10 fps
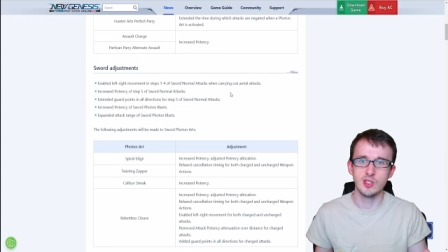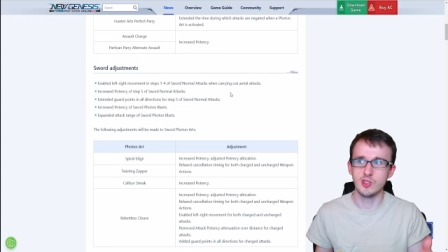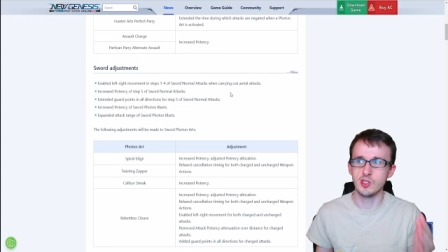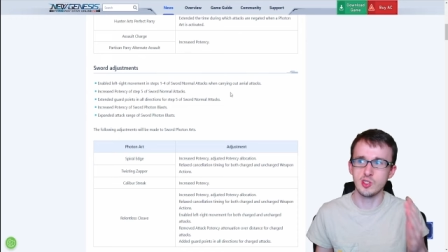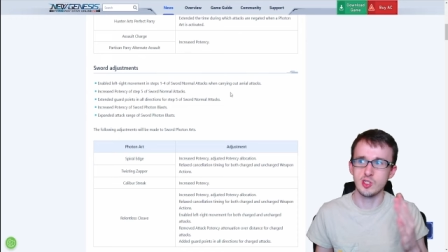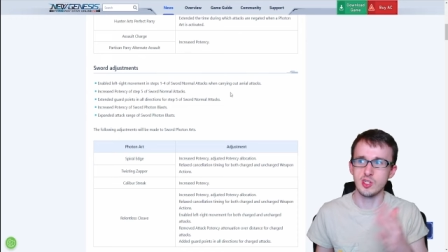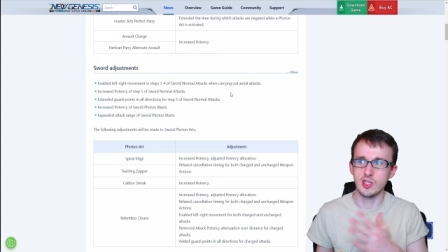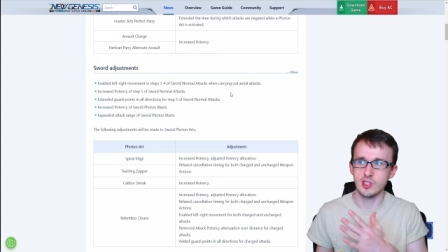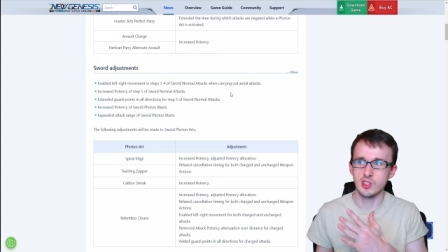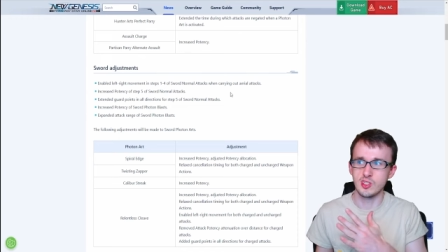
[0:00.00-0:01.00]
So this is just an
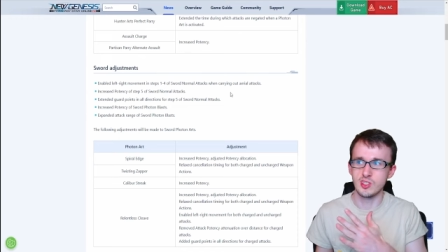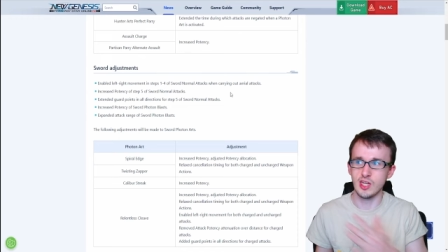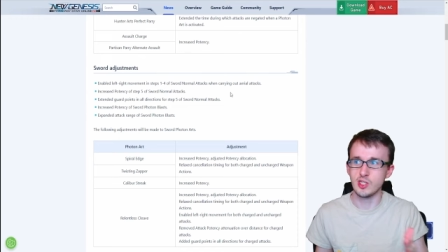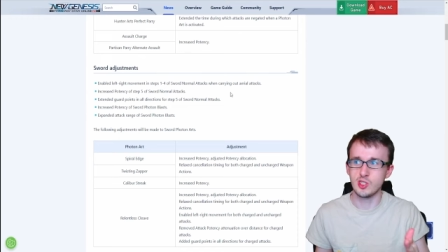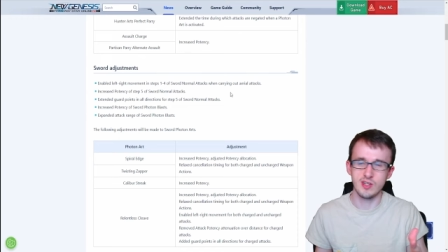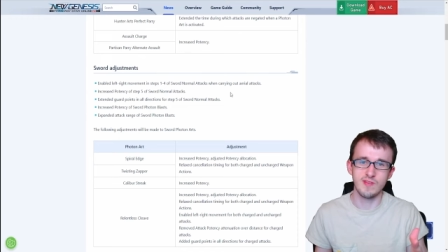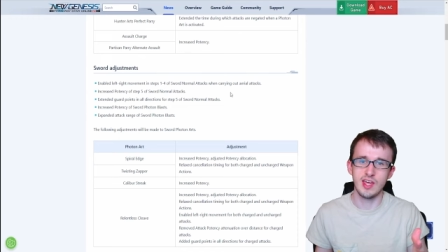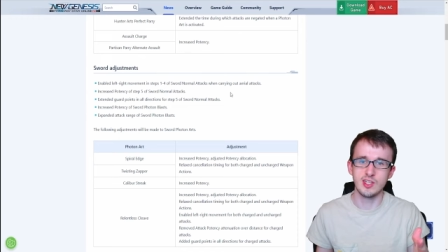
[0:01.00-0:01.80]
extension of that,